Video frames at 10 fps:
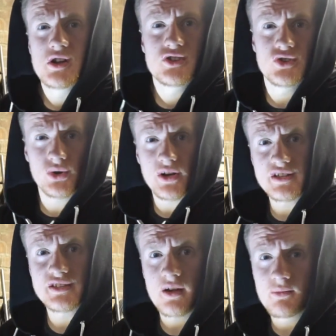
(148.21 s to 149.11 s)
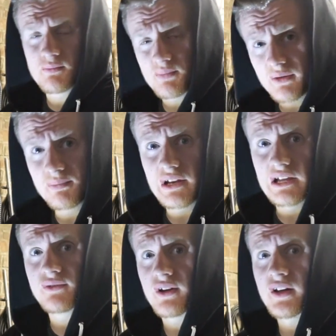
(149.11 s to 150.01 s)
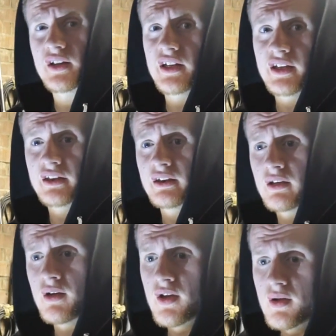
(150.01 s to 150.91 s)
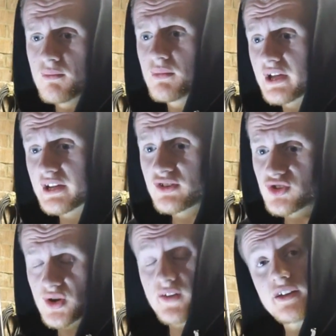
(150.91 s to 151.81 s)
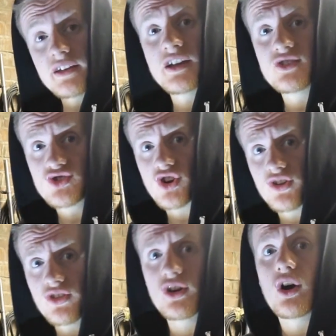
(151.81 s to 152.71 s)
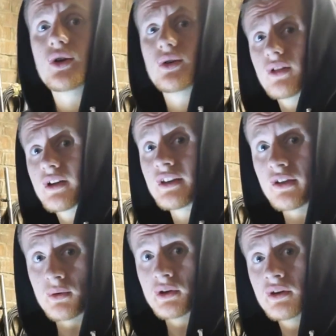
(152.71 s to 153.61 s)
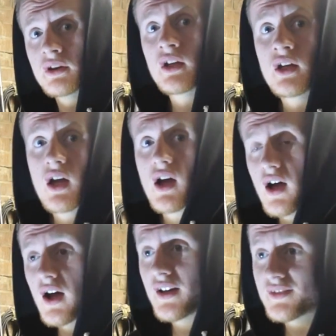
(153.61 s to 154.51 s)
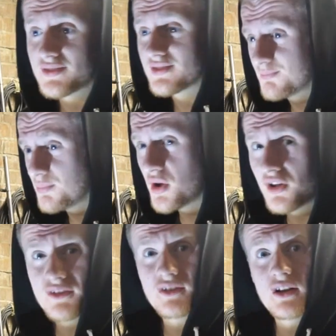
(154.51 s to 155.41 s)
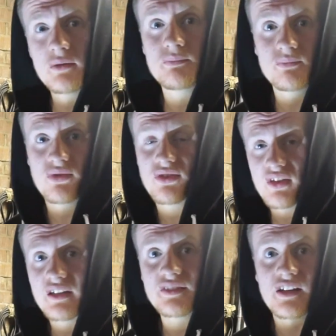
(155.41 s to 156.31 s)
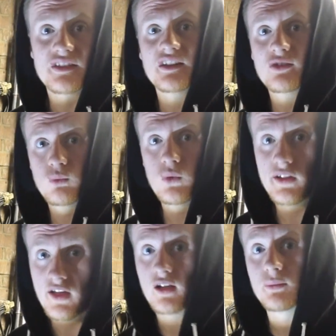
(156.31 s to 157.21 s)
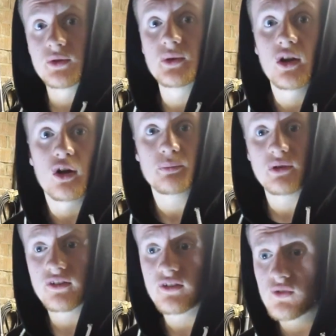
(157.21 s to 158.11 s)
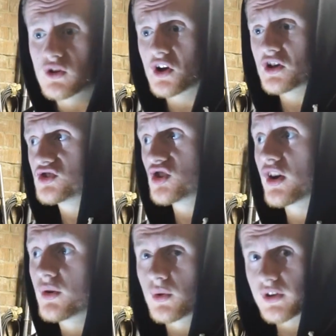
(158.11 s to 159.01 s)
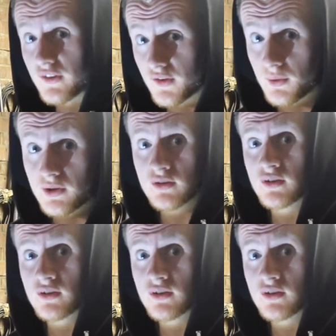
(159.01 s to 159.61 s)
So guys, I'm a big believer in making sure that you enjoy the cardio that you're doing. I personally think that this will help you a lot, because if you're not enjoying what you're doing,